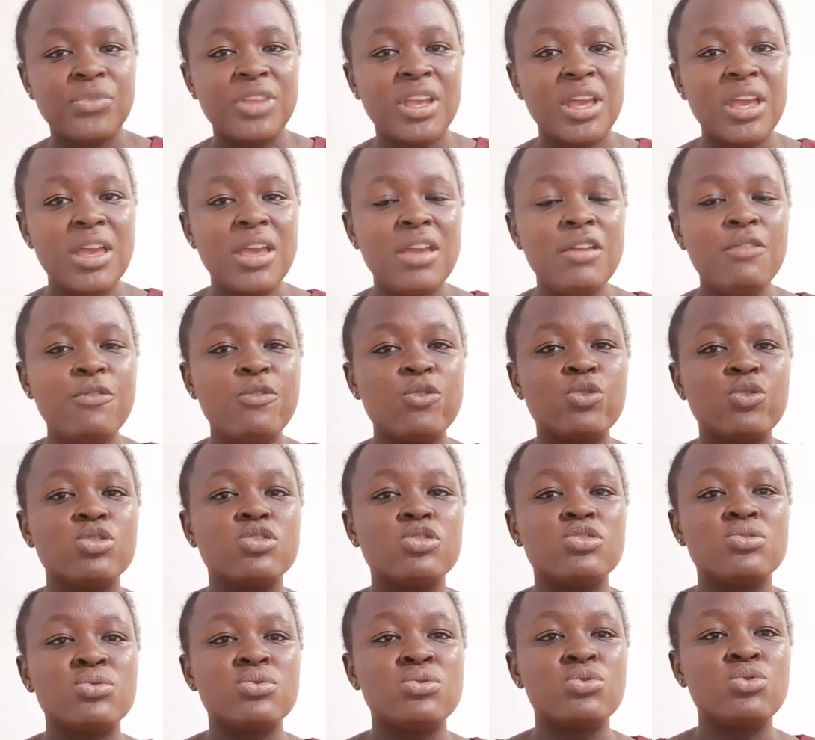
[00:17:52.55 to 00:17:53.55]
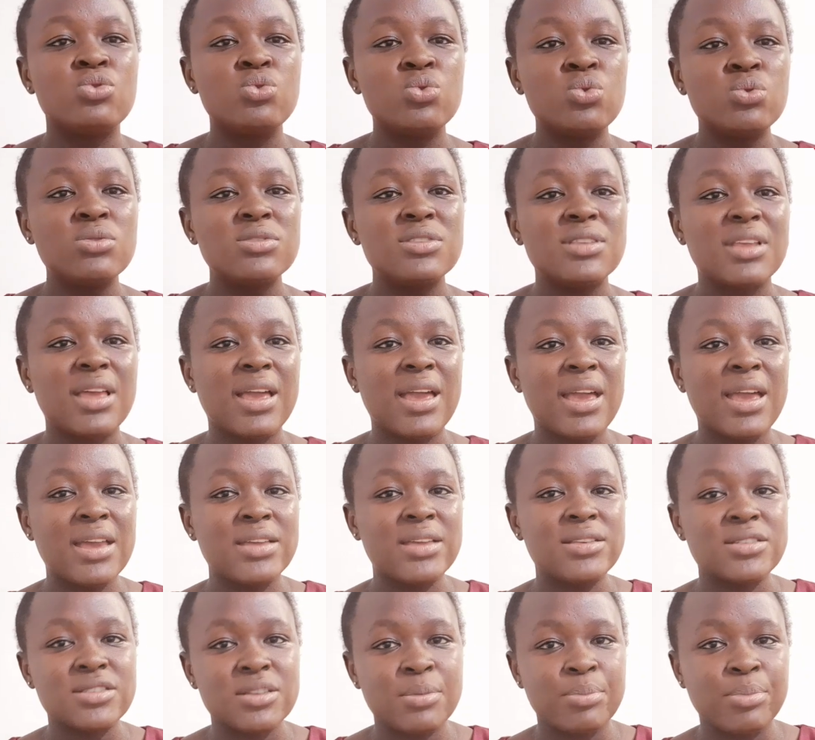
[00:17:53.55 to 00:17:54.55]
if you should use air
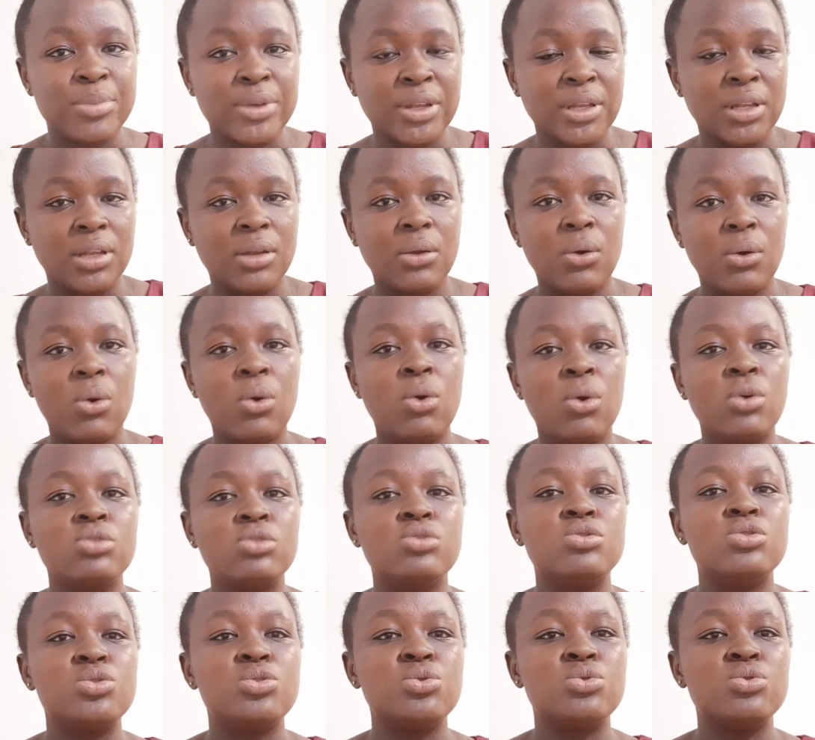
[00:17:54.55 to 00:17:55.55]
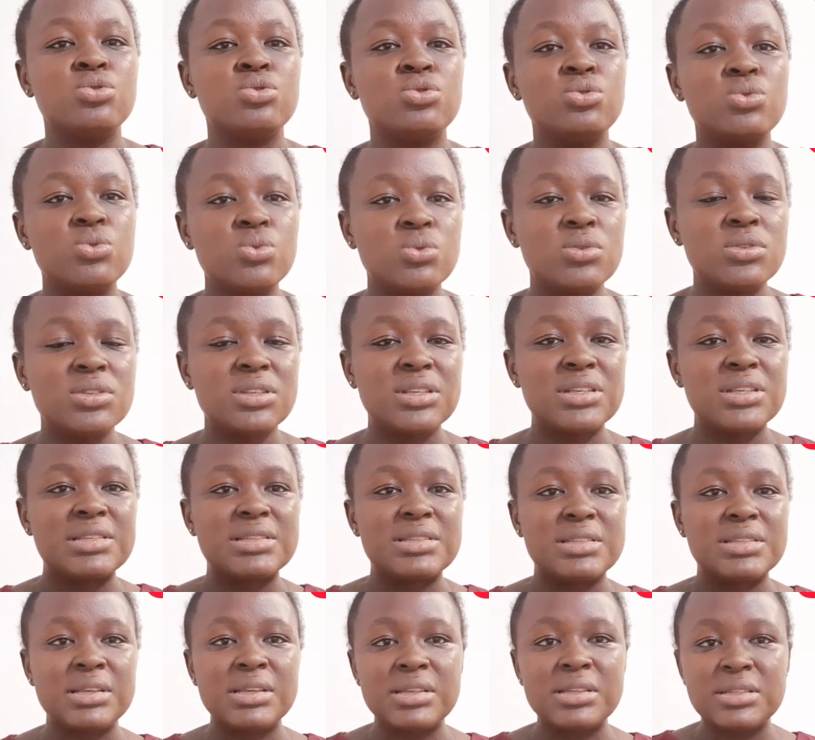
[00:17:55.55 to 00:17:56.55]
shipping or you should use
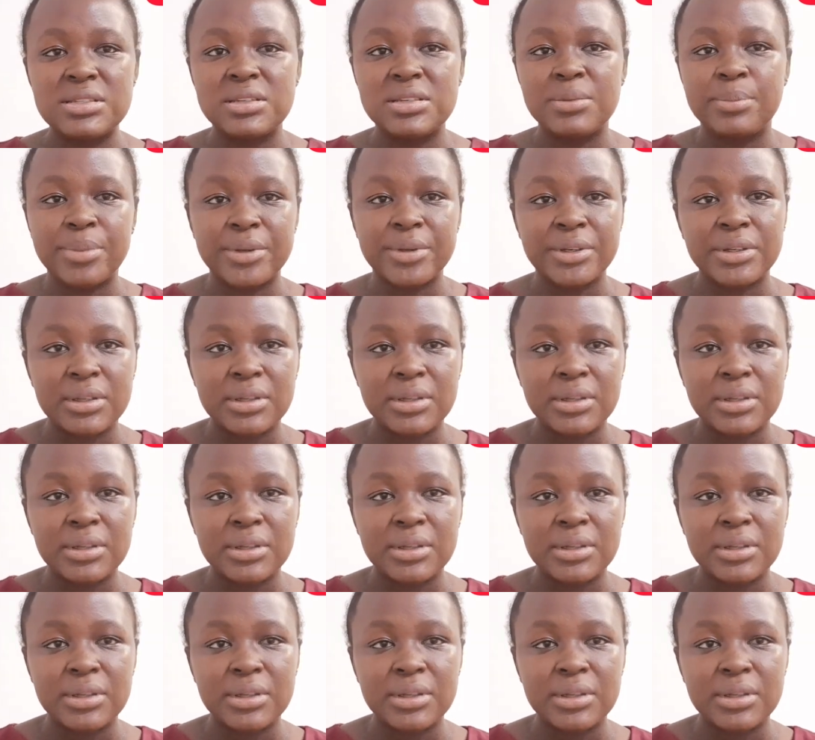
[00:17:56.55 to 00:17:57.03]
sea shipping.